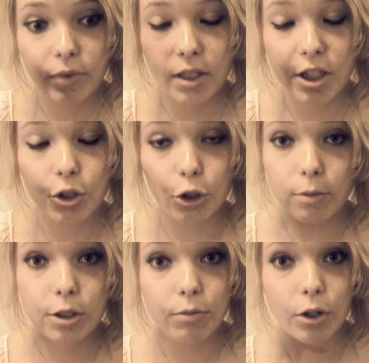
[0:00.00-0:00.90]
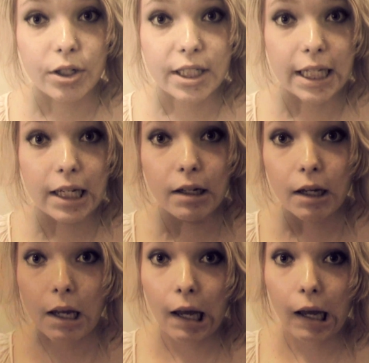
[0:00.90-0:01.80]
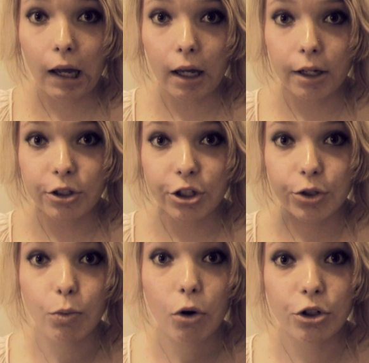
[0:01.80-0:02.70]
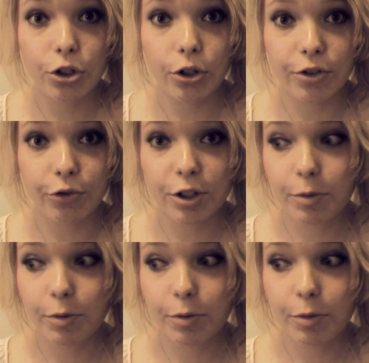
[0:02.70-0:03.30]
description box thingy, and just watch those for